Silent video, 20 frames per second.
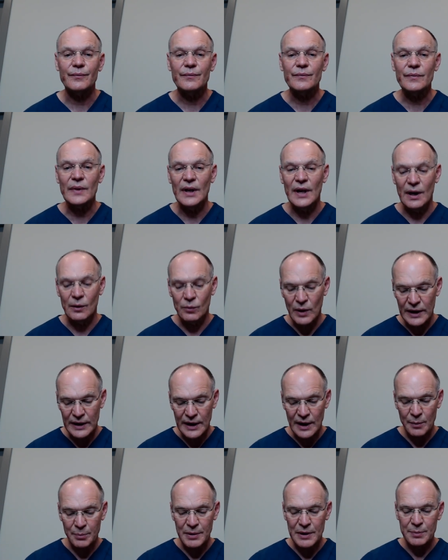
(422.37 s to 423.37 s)
And right
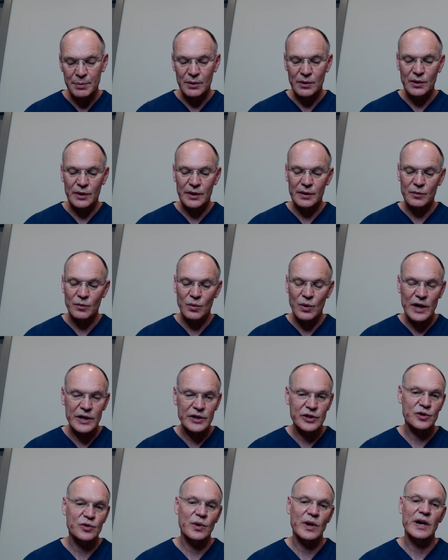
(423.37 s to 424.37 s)
now, people in
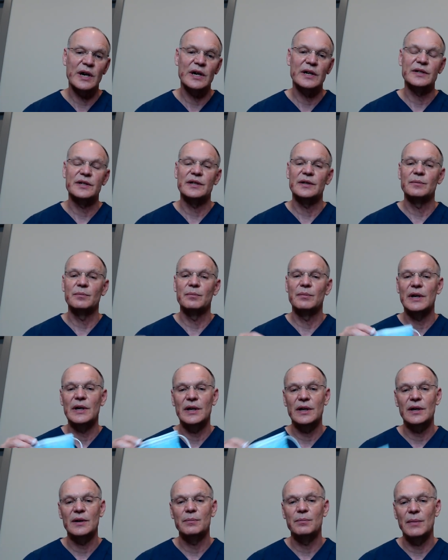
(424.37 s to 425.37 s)
restaurants and
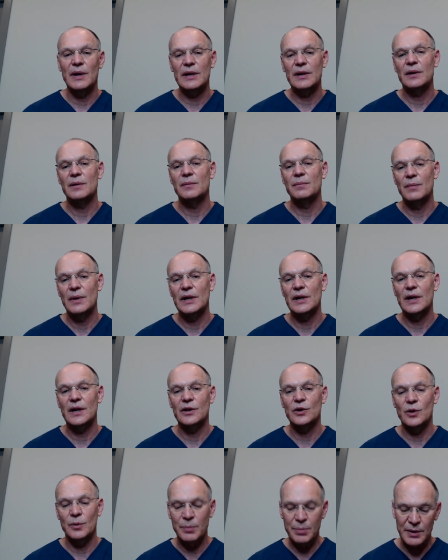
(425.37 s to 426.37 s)
many
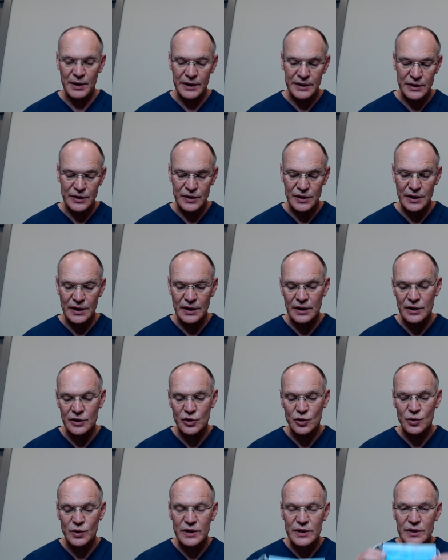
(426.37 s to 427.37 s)
other places and
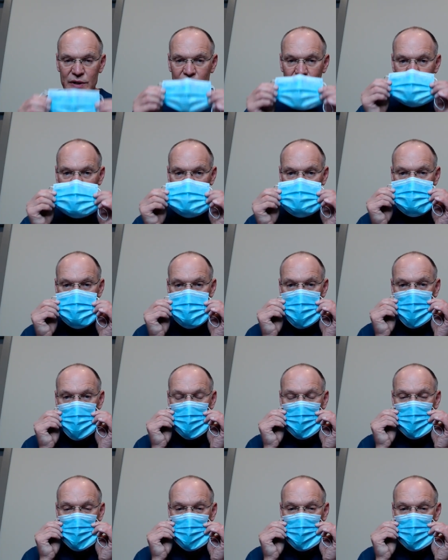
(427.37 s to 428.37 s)
industries
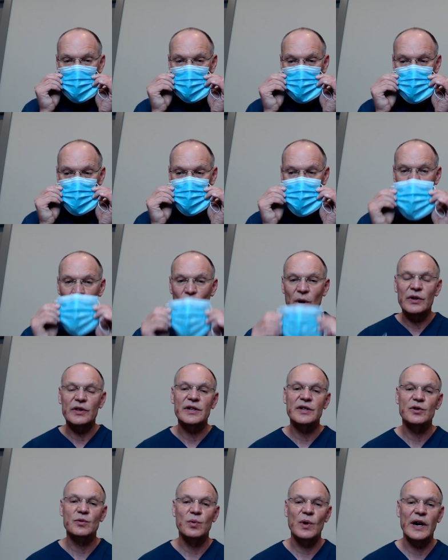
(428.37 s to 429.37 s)
are having to wear
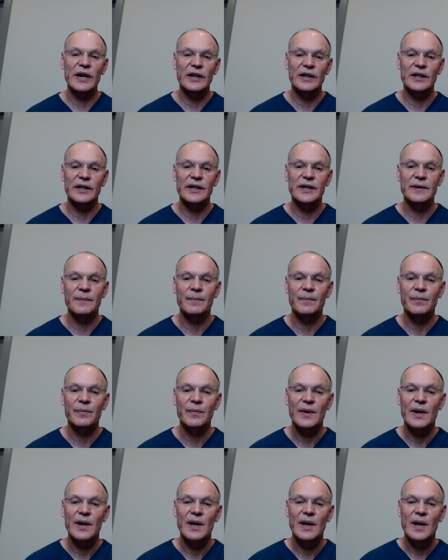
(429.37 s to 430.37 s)
these regularly.
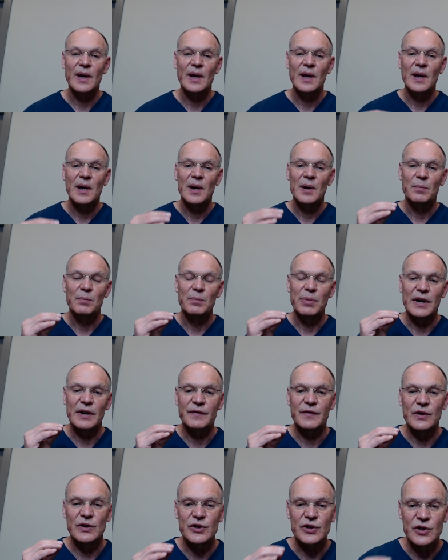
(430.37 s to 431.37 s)
But
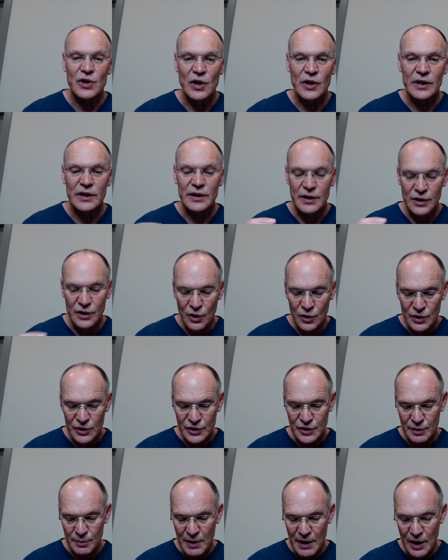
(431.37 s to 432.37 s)
if you're starting to notice
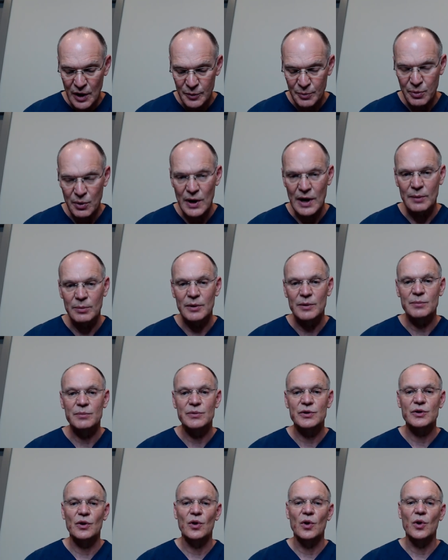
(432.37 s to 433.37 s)
some health
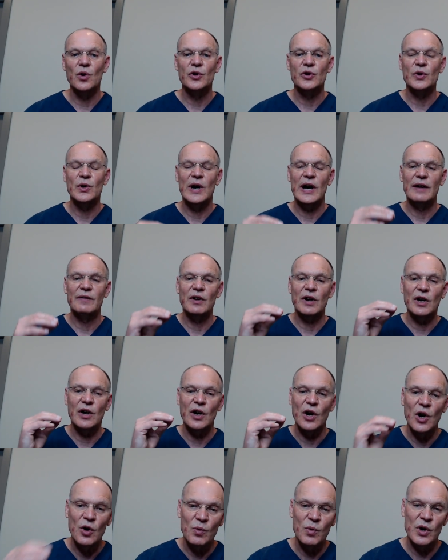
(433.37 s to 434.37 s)
problems, or you have a
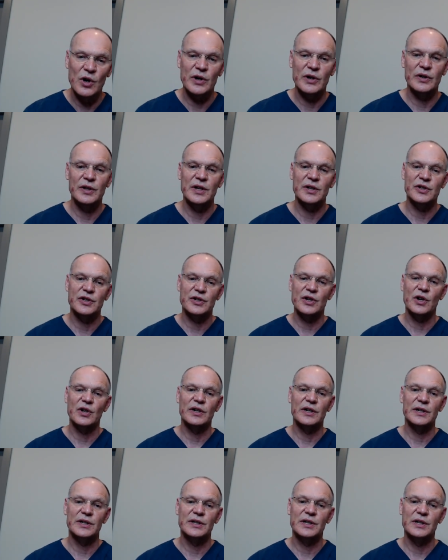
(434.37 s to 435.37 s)
coworker that's
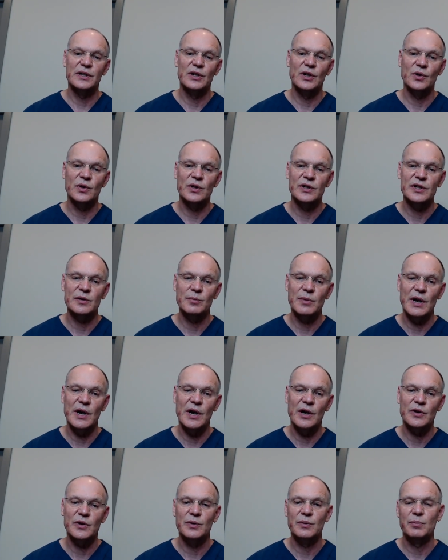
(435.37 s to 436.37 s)
starting to notice some
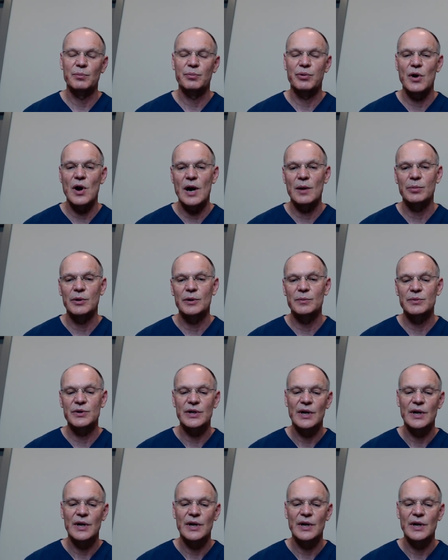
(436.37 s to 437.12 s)
health problems,